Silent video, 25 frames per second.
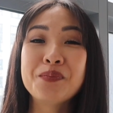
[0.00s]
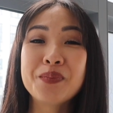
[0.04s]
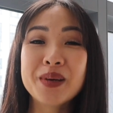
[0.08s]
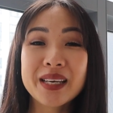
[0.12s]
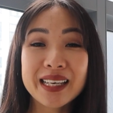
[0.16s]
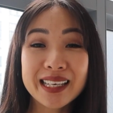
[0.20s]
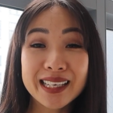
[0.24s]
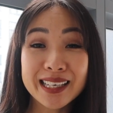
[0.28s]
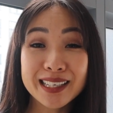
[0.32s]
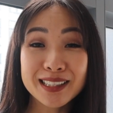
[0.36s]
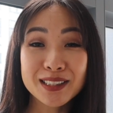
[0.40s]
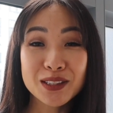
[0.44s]

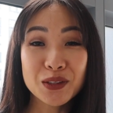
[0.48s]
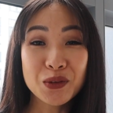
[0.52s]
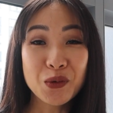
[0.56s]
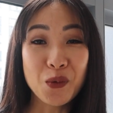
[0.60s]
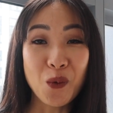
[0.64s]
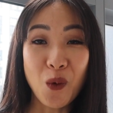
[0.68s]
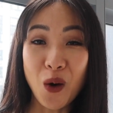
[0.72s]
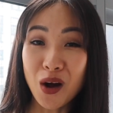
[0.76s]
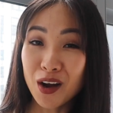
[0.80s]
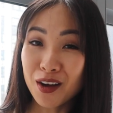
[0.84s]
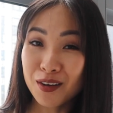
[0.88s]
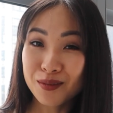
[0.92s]
biggest
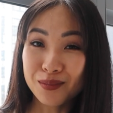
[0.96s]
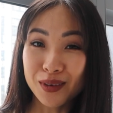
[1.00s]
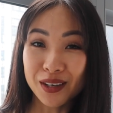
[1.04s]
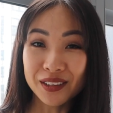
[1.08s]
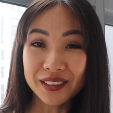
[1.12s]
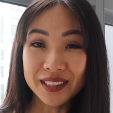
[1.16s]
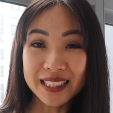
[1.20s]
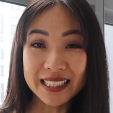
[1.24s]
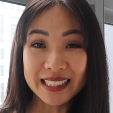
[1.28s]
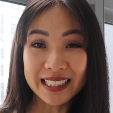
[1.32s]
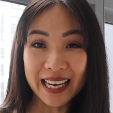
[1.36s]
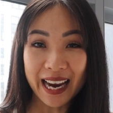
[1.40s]

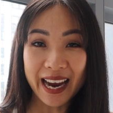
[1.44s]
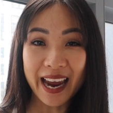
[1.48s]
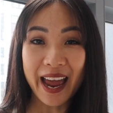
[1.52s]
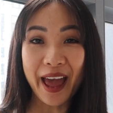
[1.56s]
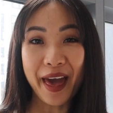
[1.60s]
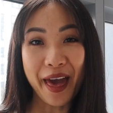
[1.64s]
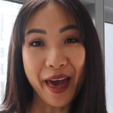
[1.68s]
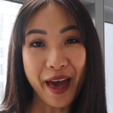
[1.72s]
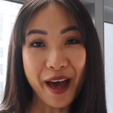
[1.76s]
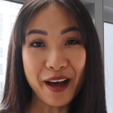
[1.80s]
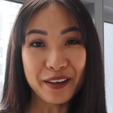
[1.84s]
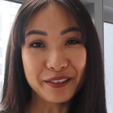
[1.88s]
guacamole date
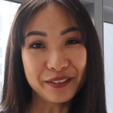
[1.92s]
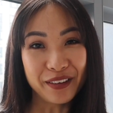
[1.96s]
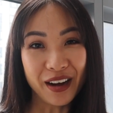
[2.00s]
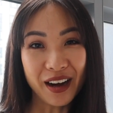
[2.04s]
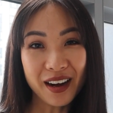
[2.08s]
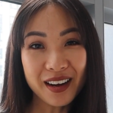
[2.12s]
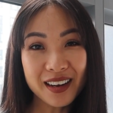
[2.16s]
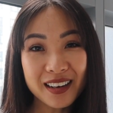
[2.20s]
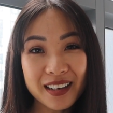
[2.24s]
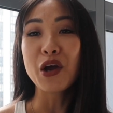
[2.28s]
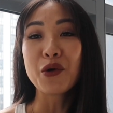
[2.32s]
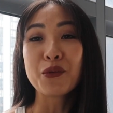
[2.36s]

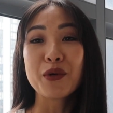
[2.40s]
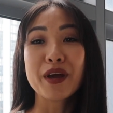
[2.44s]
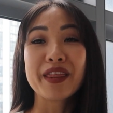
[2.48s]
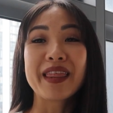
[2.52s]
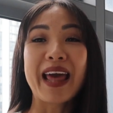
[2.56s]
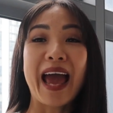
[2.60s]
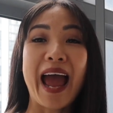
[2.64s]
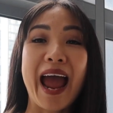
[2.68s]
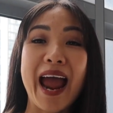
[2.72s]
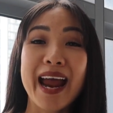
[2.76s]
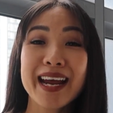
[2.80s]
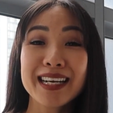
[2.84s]
ever
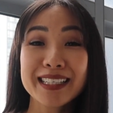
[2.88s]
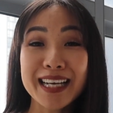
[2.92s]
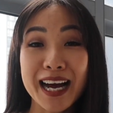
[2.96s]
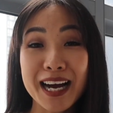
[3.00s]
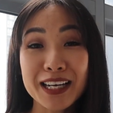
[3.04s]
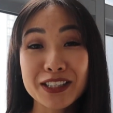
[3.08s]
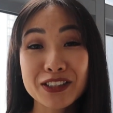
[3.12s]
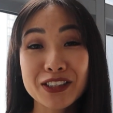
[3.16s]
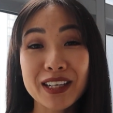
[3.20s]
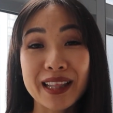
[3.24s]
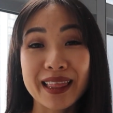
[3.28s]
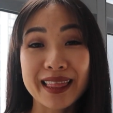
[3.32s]
with
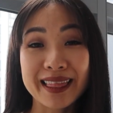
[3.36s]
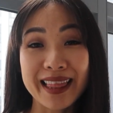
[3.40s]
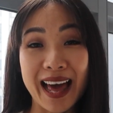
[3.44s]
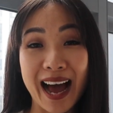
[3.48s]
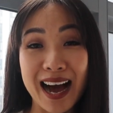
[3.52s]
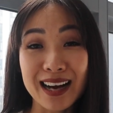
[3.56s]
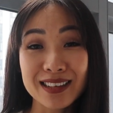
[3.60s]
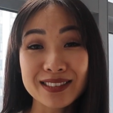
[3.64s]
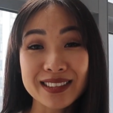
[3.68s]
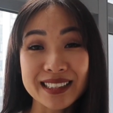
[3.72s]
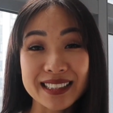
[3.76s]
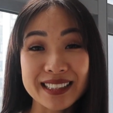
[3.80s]

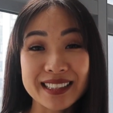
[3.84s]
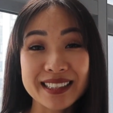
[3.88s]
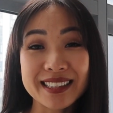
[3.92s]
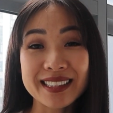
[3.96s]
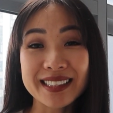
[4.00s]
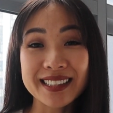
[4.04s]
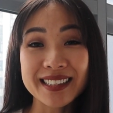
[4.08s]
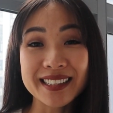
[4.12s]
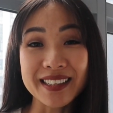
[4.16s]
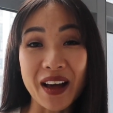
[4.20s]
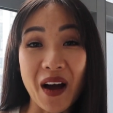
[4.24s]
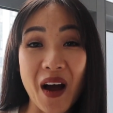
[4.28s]

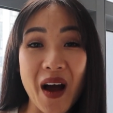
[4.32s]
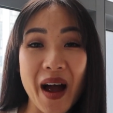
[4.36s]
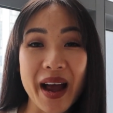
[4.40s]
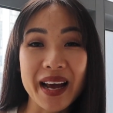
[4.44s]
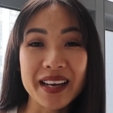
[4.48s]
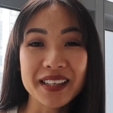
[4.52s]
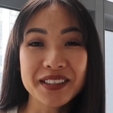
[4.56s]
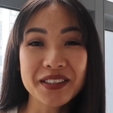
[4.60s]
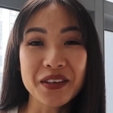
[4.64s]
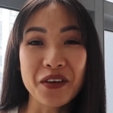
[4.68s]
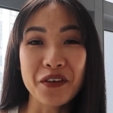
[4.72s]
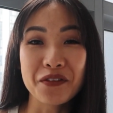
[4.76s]
800,000 sides